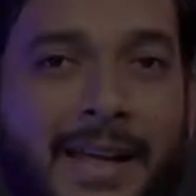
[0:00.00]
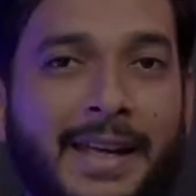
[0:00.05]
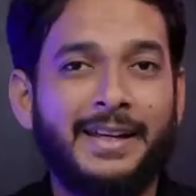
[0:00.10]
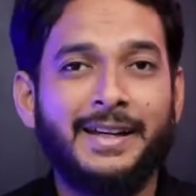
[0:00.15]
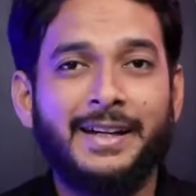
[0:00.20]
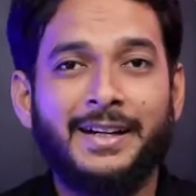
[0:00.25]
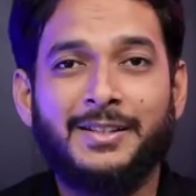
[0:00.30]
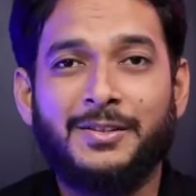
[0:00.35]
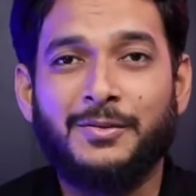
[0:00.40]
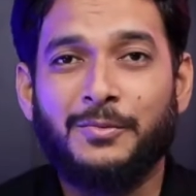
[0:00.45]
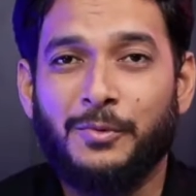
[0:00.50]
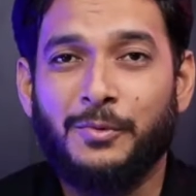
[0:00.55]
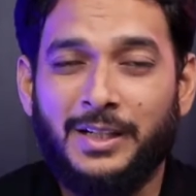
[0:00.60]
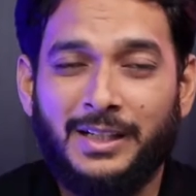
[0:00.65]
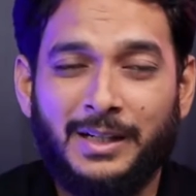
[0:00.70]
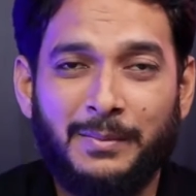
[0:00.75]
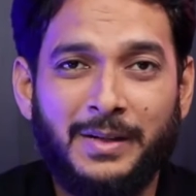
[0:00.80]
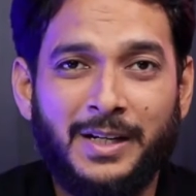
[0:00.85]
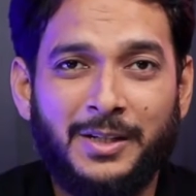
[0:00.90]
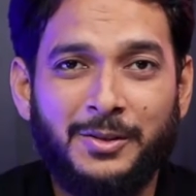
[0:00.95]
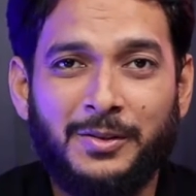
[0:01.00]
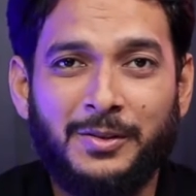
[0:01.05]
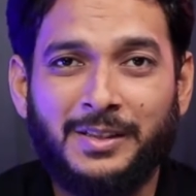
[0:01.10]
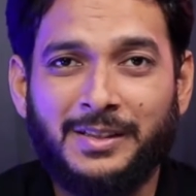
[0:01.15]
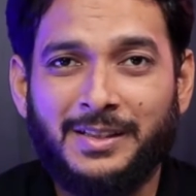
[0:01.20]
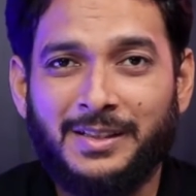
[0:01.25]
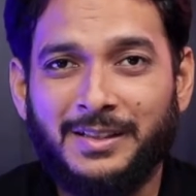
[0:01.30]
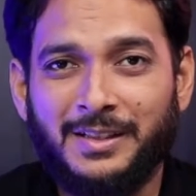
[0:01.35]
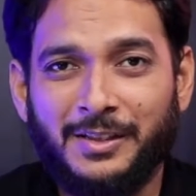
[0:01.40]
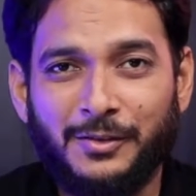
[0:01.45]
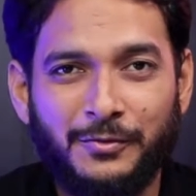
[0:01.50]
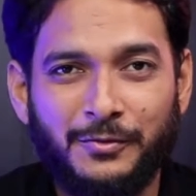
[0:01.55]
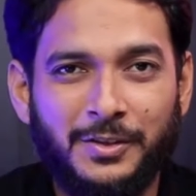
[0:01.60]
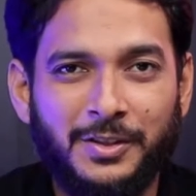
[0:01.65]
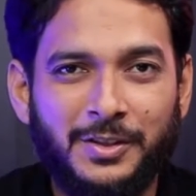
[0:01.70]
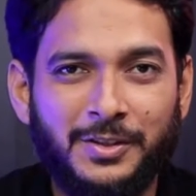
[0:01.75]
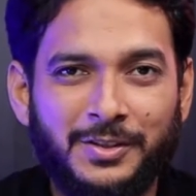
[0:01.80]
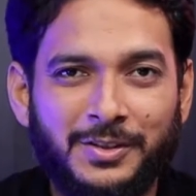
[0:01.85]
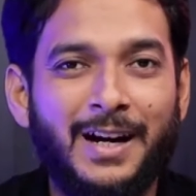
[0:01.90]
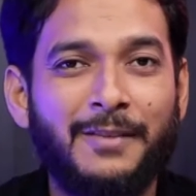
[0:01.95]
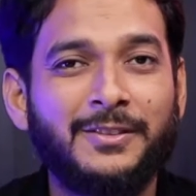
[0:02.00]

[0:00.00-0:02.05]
Hey guys, welcome back to another new video.